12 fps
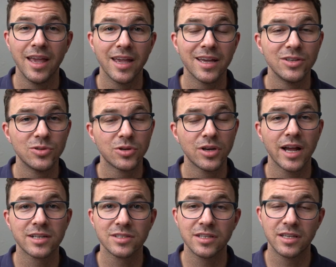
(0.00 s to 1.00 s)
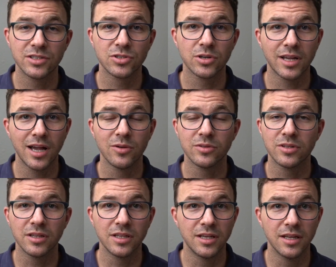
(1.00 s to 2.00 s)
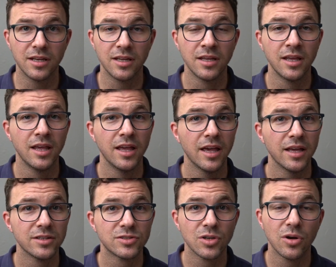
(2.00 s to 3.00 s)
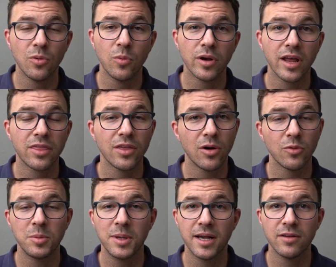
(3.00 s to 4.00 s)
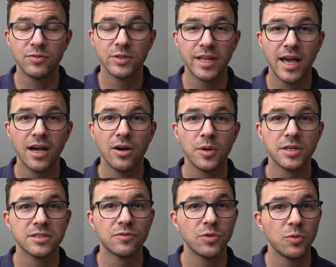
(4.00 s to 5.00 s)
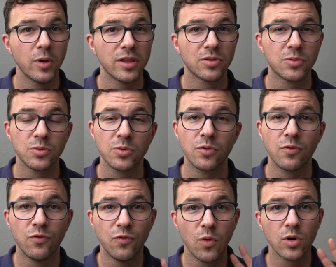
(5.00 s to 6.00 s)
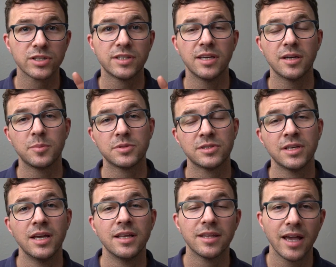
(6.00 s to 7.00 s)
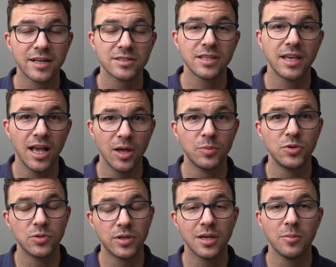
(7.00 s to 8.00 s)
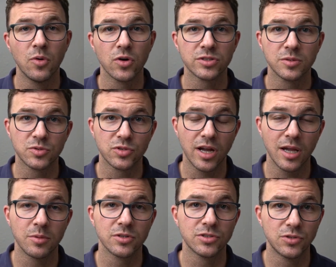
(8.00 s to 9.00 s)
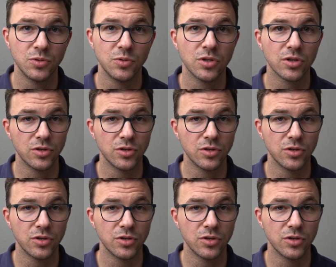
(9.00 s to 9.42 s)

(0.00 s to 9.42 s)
and you could actually get your account deleted. And so what I thought would be helpful now is if we went through four tips to actually help you get more subscribers to your